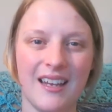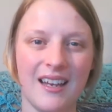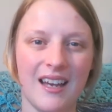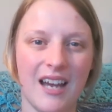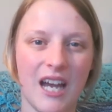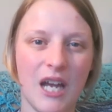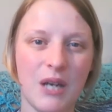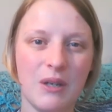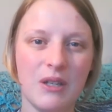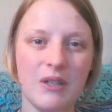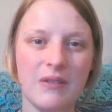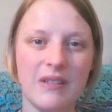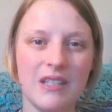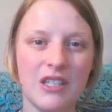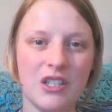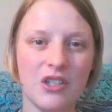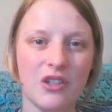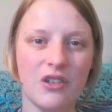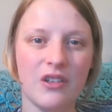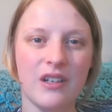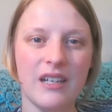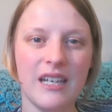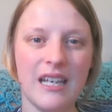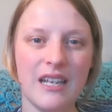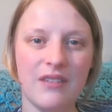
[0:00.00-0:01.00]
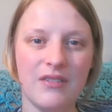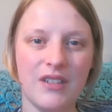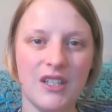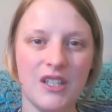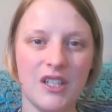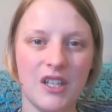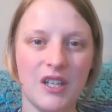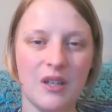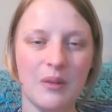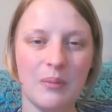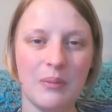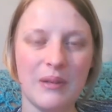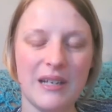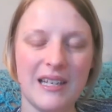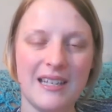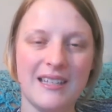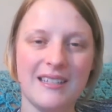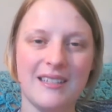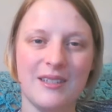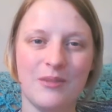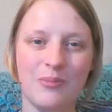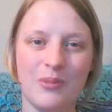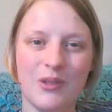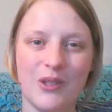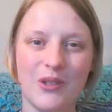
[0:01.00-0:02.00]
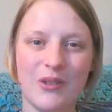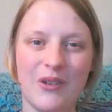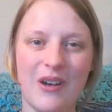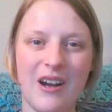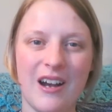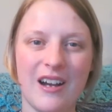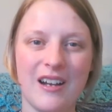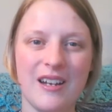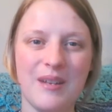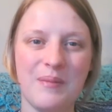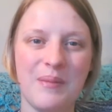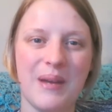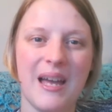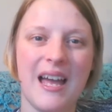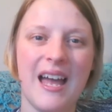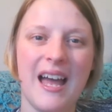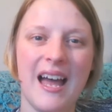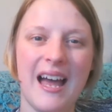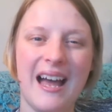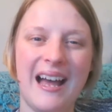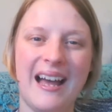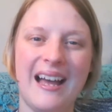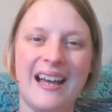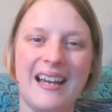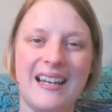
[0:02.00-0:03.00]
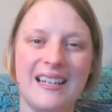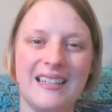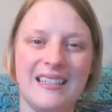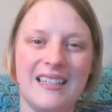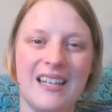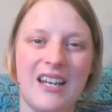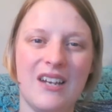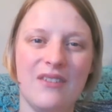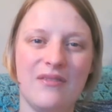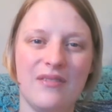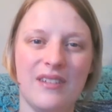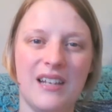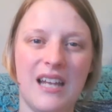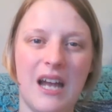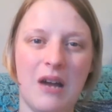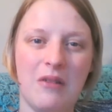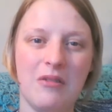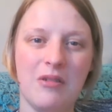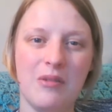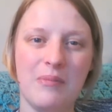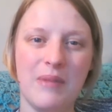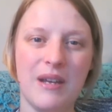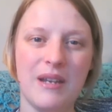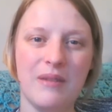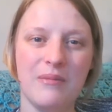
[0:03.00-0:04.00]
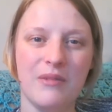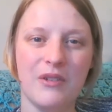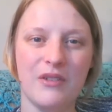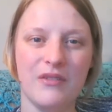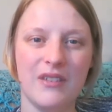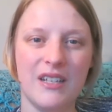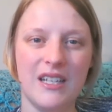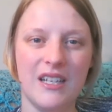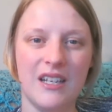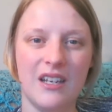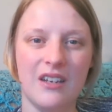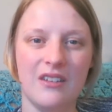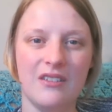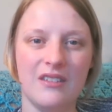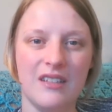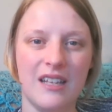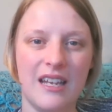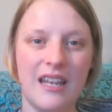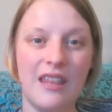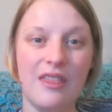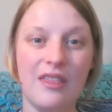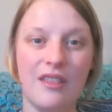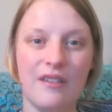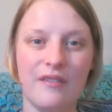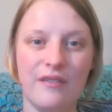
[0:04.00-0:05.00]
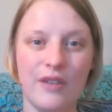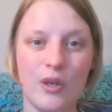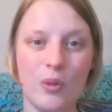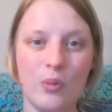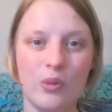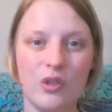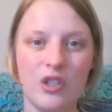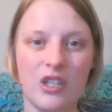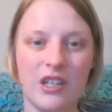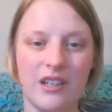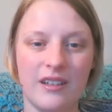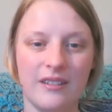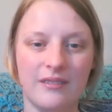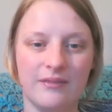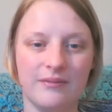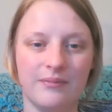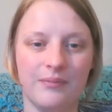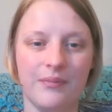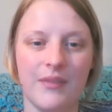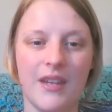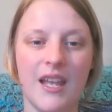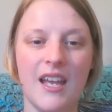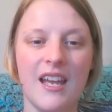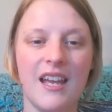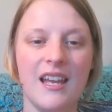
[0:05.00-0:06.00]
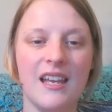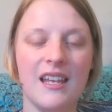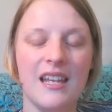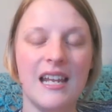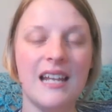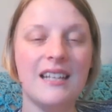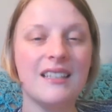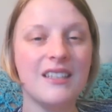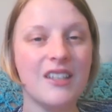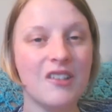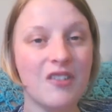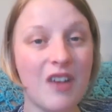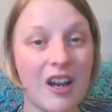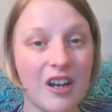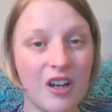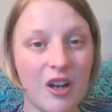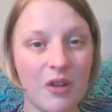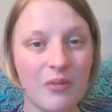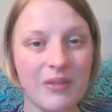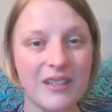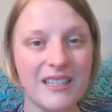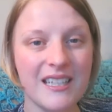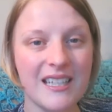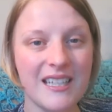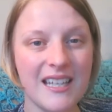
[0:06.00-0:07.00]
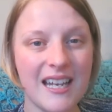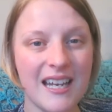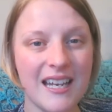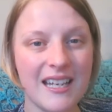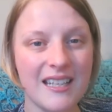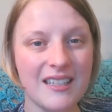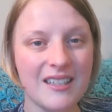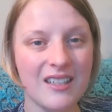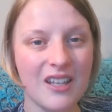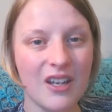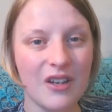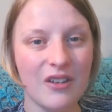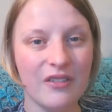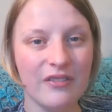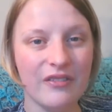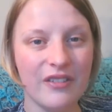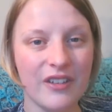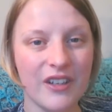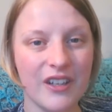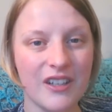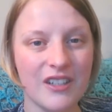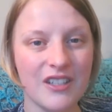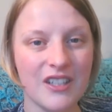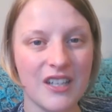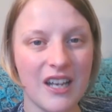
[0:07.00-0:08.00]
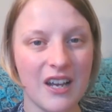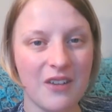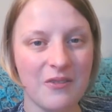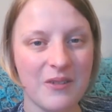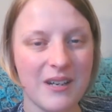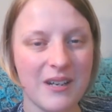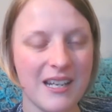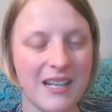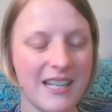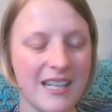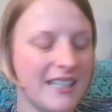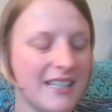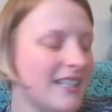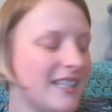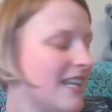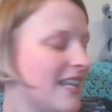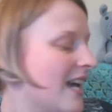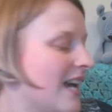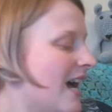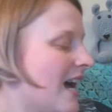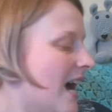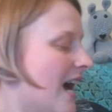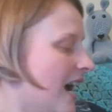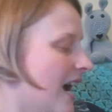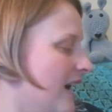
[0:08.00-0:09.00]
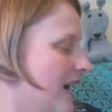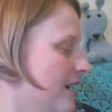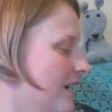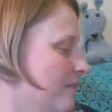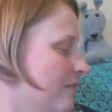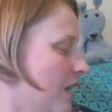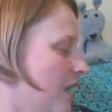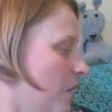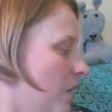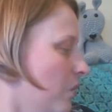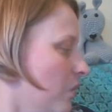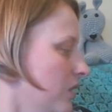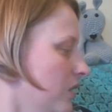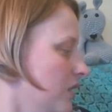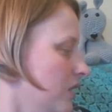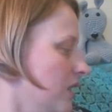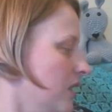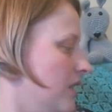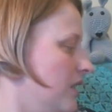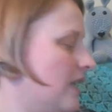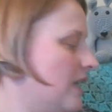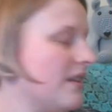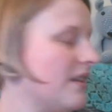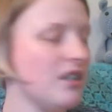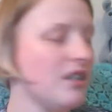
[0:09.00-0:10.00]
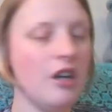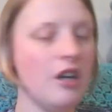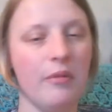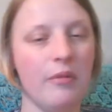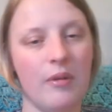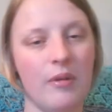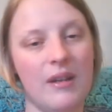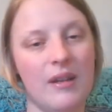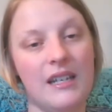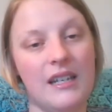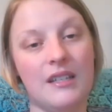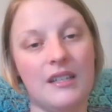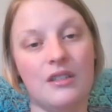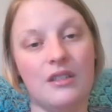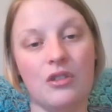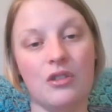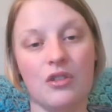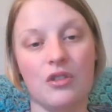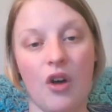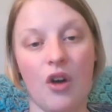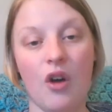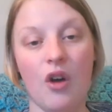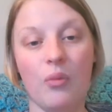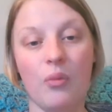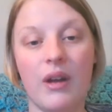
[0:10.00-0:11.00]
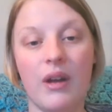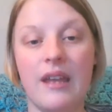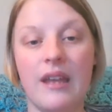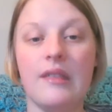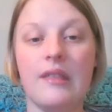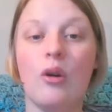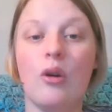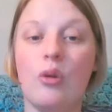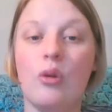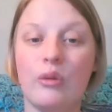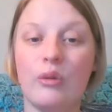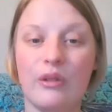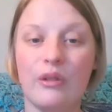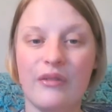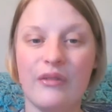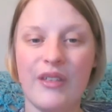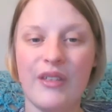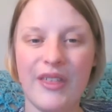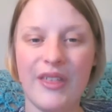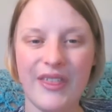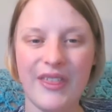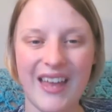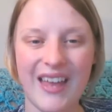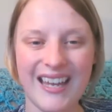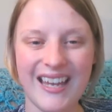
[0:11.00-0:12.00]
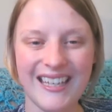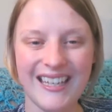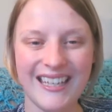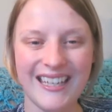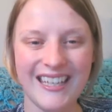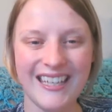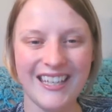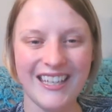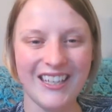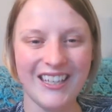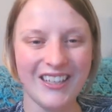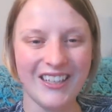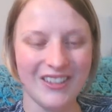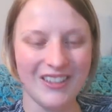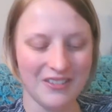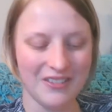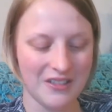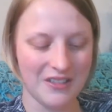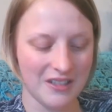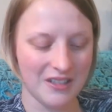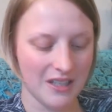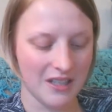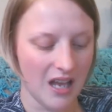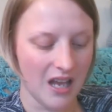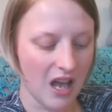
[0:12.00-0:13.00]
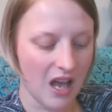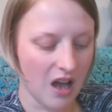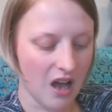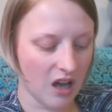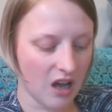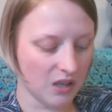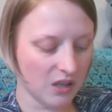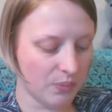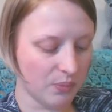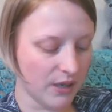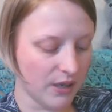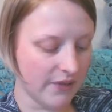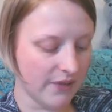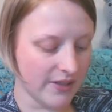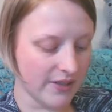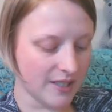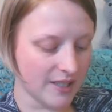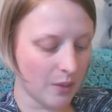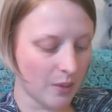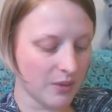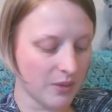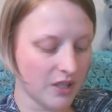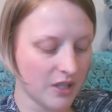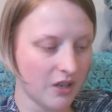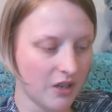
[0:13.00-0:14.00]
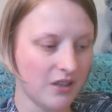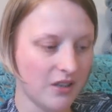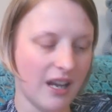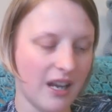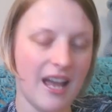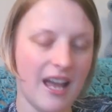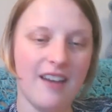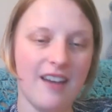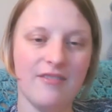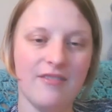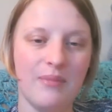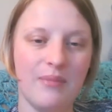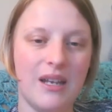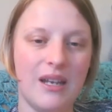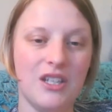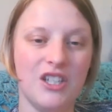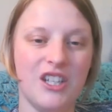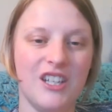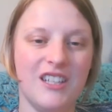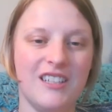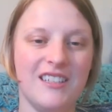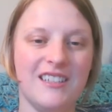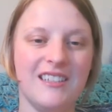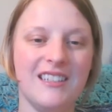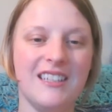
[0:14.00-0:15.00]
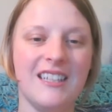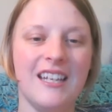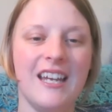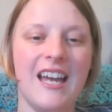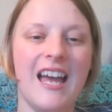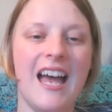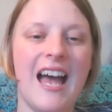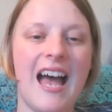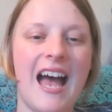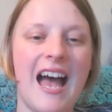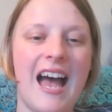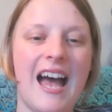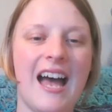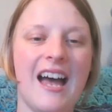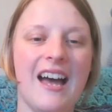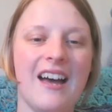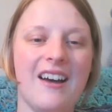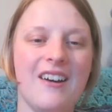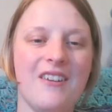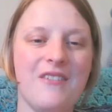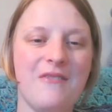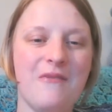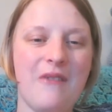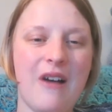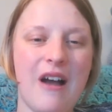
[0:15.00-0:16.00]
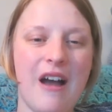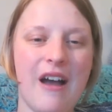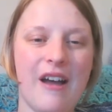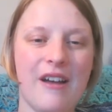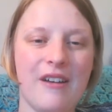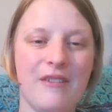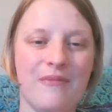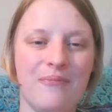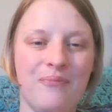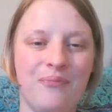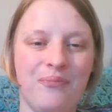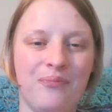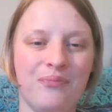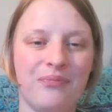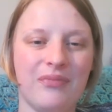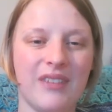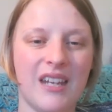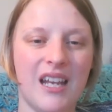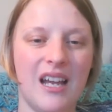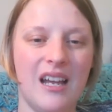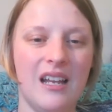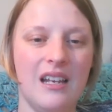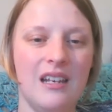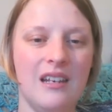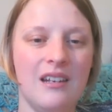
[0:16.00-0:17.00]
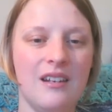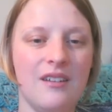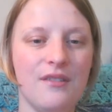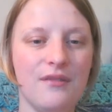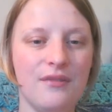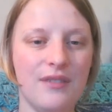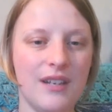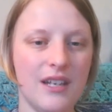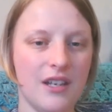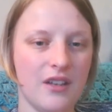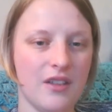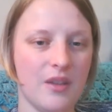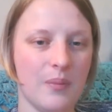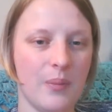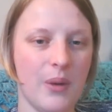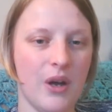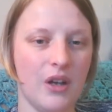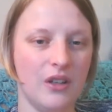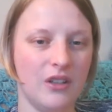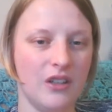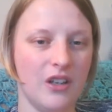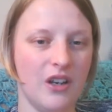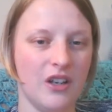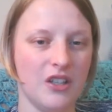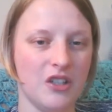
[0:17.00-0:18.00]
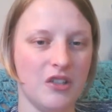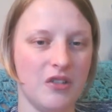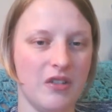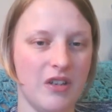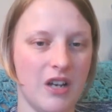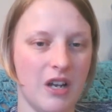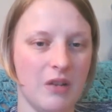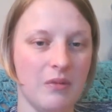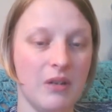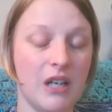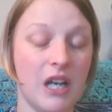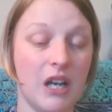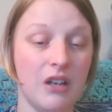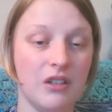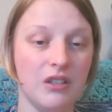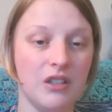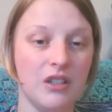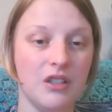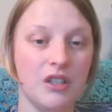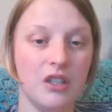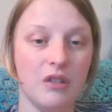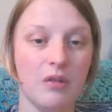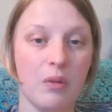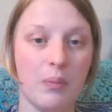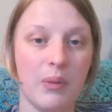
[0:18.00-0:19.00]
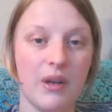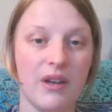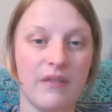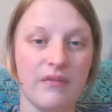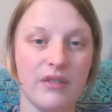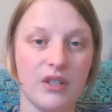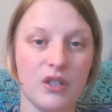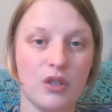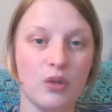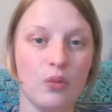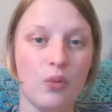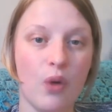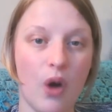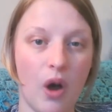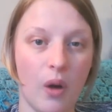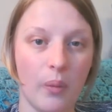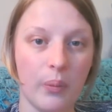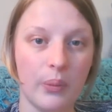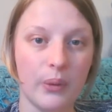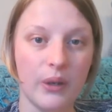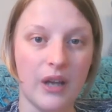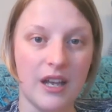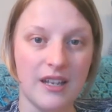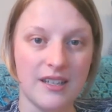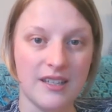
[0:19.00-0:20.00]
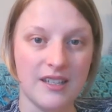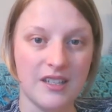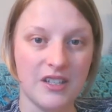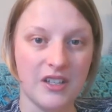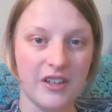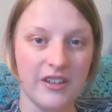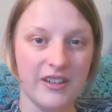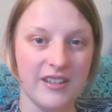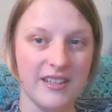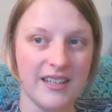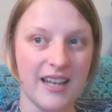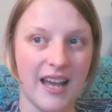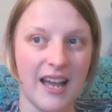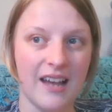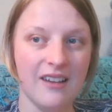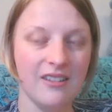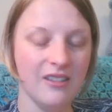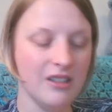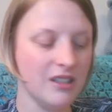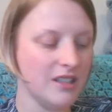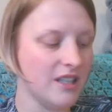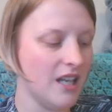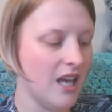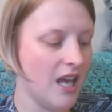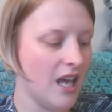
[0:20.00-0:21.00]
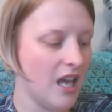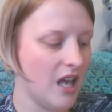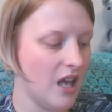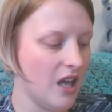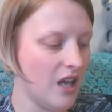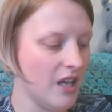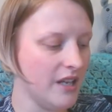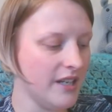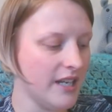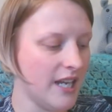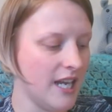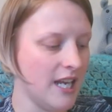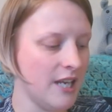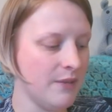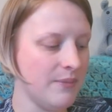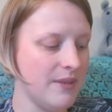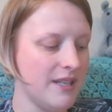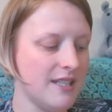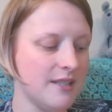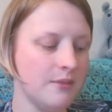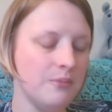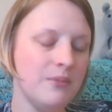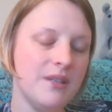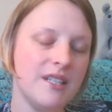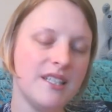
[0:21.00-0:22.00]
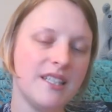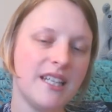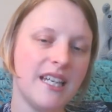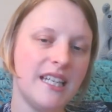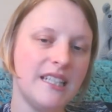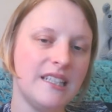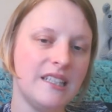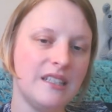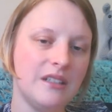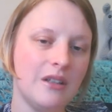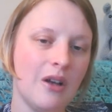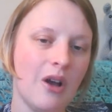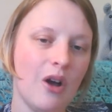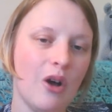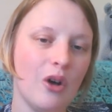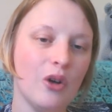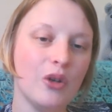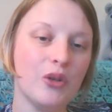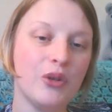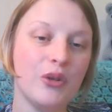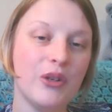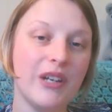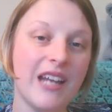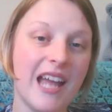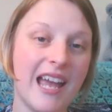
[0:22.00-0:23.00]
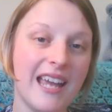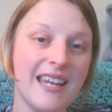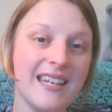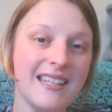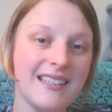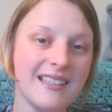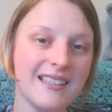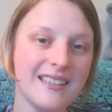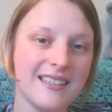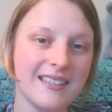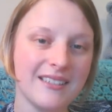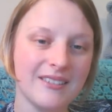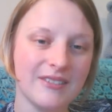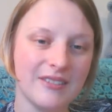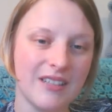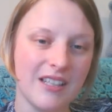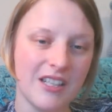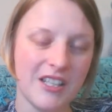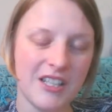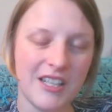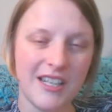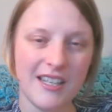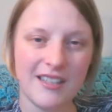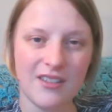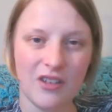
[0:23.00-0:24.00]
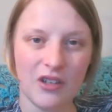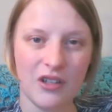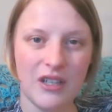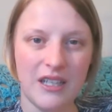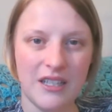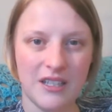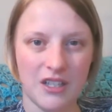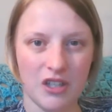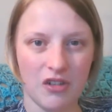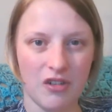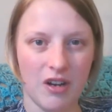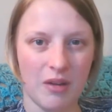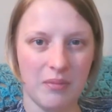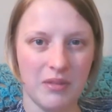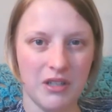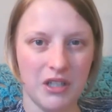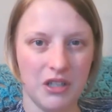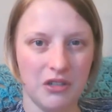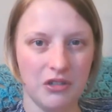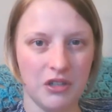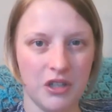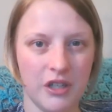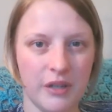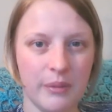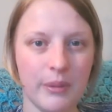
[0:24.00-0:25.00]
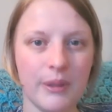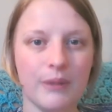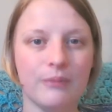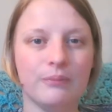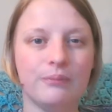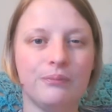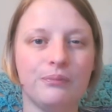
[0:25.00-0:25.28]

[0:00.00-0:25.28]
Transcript: I hope you enjoy. If you do, please subscribe and hopefully I will make more videos in the future. Let's crack on with today's though first, shall we? I wanted at the top of my list to start with all of the thank yous. On a previous episode I have mentioned how a lovely other podcaster and I were going to do a bit of a swap, as it turned out. Her name is Miss Kitten Heart Creates and she is on Instagram and YouTube.